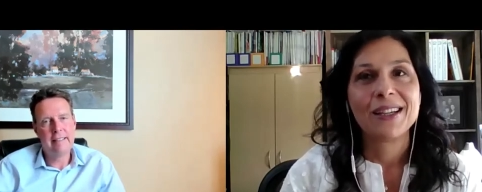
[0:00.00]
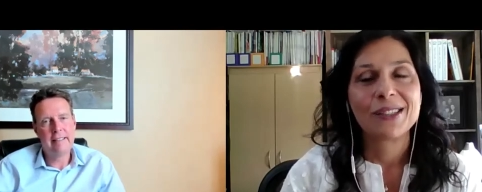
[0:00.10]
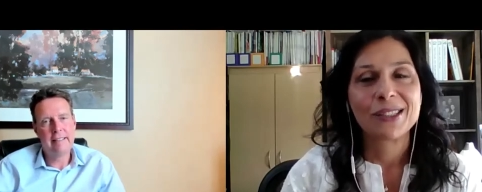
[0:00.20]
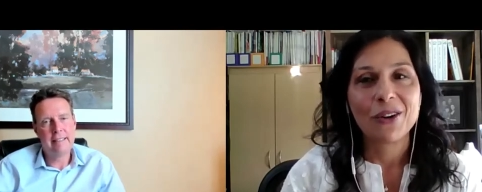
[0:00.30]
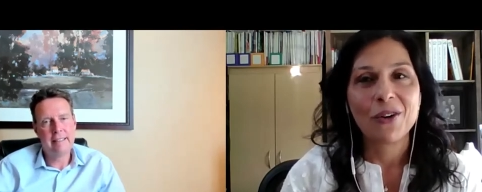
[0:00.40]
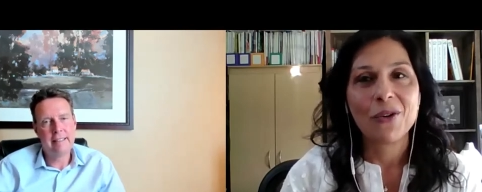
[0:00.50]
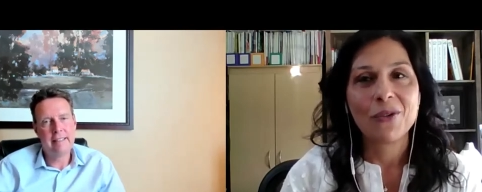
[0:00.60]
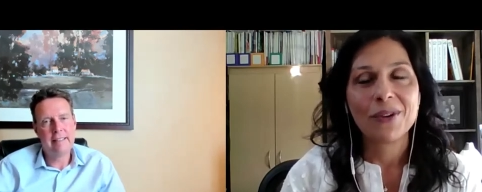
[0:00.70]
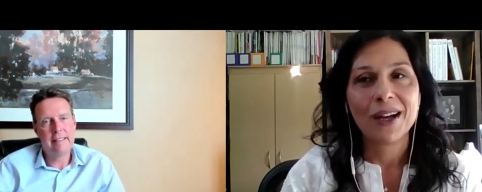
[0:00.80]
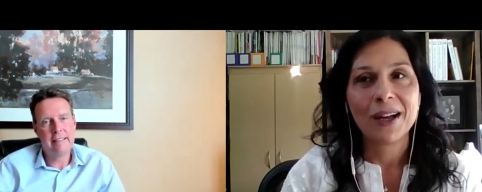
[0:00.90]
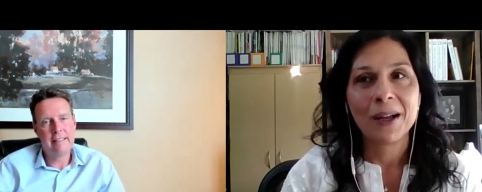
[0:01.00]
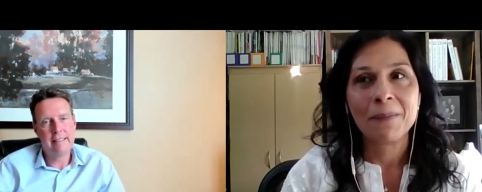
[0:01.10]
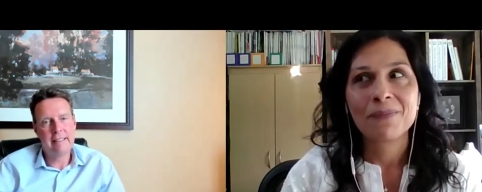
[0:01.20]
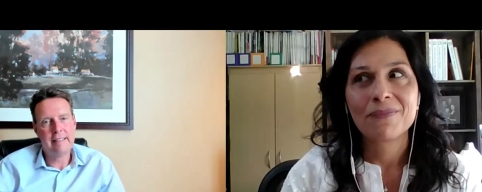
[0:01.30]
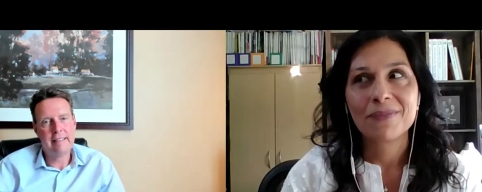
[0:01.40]
Speaker 1: So
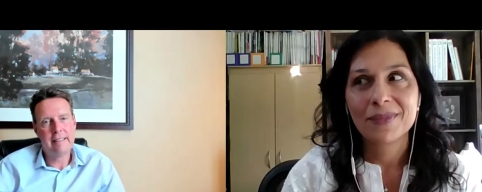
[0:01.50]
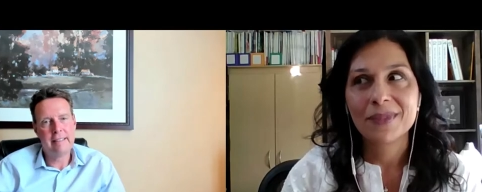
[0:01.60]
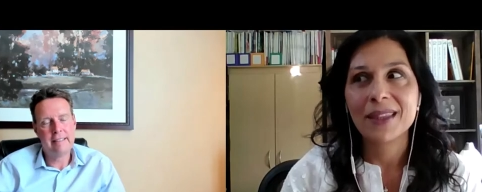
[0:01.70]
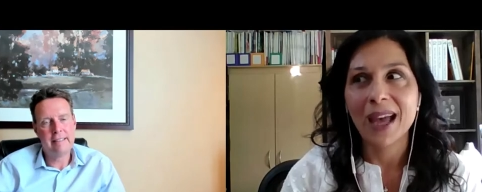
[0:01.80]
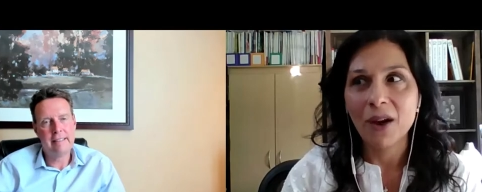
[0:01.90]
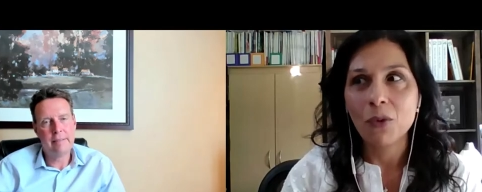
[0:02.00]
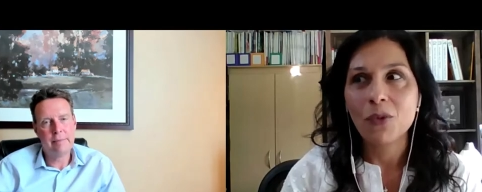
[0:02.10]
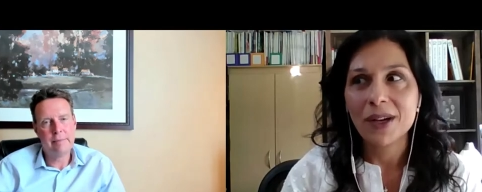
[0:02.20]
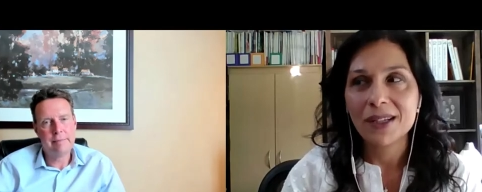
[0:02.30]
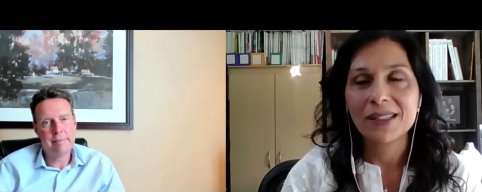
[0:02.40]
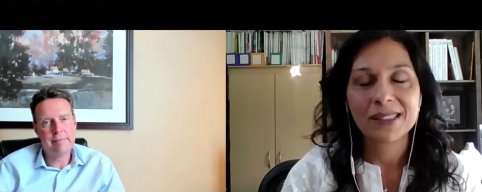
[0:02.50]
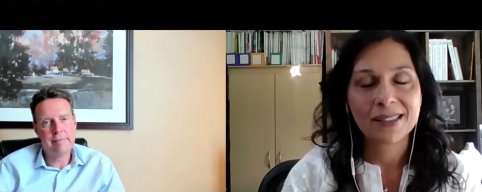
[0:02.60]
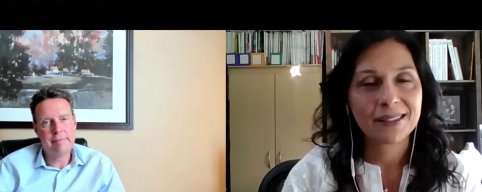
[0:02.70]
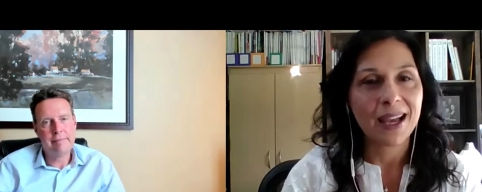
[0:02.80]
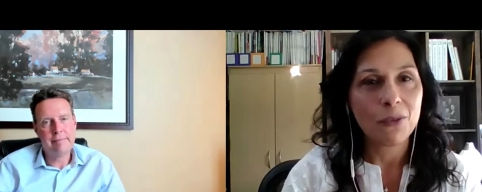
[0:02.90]
um, that was
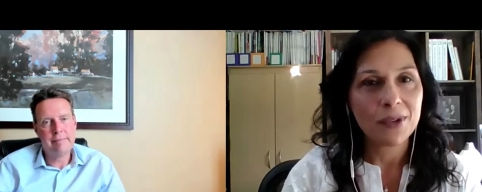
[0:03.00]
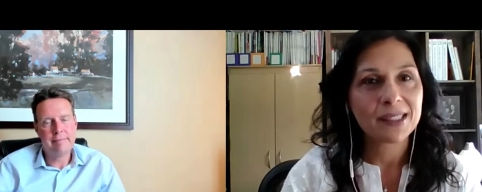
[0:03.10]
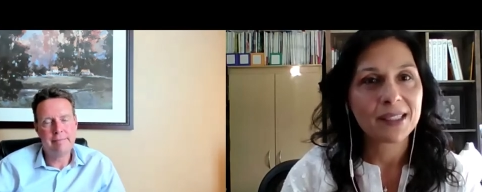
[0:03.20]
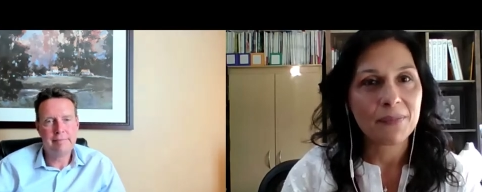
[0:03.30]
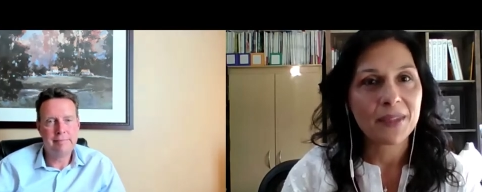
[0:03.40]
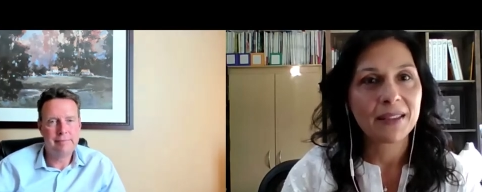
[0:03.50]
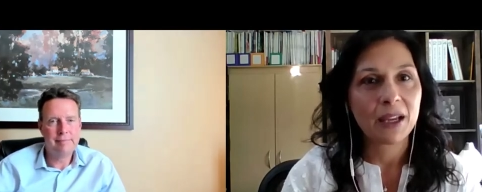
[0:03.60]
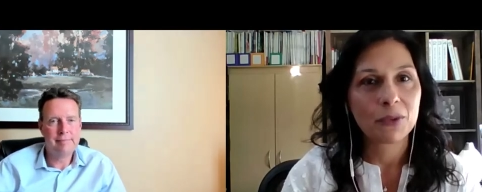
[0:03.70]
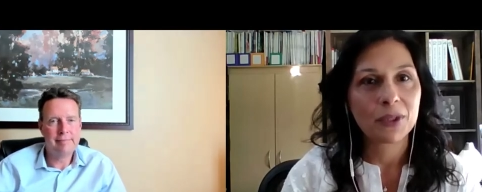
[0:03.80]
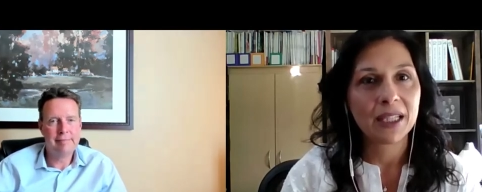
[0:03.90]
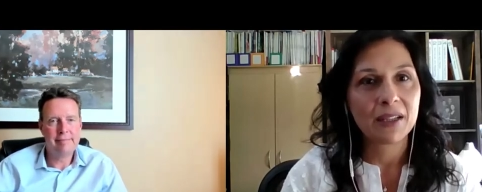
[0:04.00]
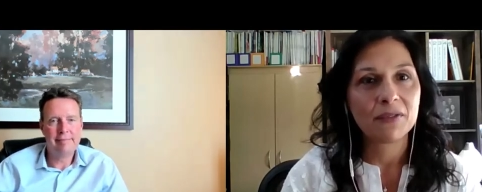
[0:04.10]
that was something that really